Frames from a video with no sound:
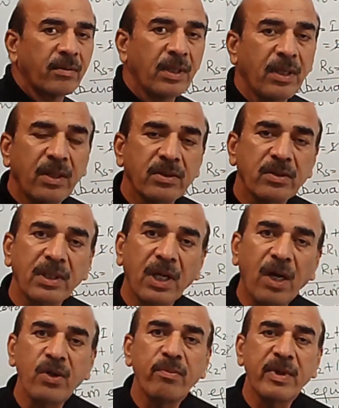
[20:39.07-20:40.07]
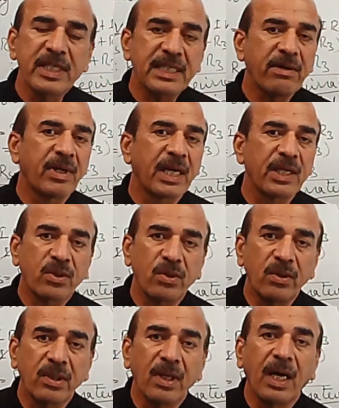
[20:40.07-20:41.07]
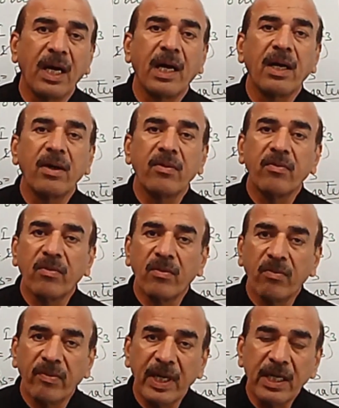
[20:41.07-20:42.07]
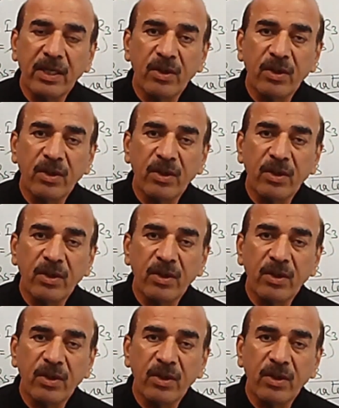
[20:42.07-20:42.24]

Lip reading: So now you must have understood when